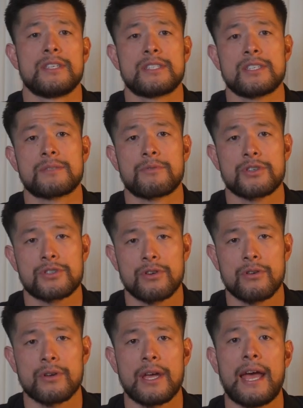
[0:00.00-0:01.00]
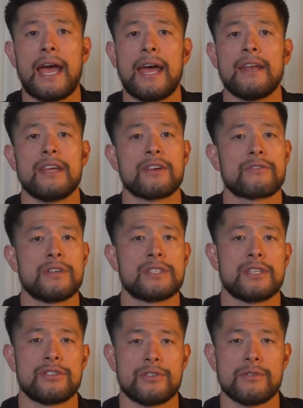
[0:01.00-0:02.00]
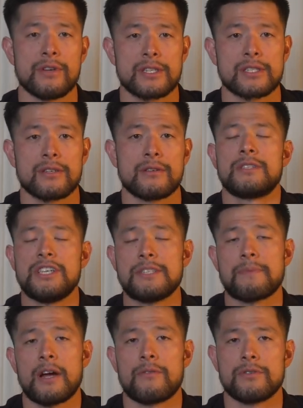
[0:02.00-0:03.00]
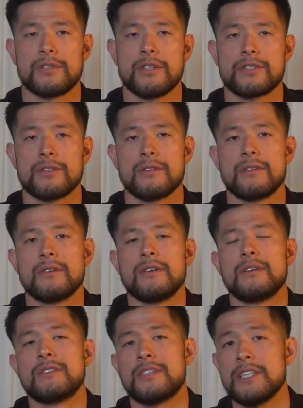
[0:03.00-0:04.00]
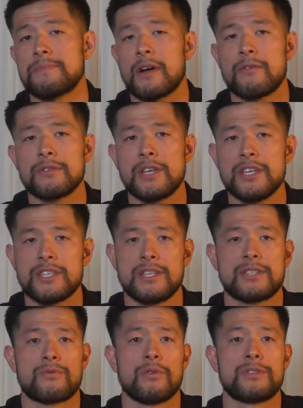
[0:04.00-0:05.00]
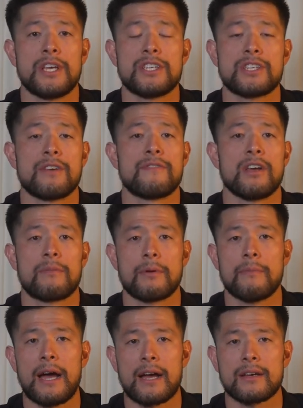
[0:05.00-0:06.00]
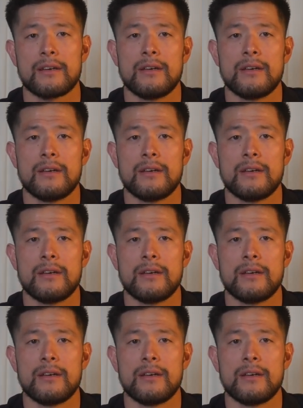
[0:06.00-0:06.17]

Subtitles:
distance per stroke and increase injury risk. T-spine rotation. T-spine rotation is rotation of the upper back.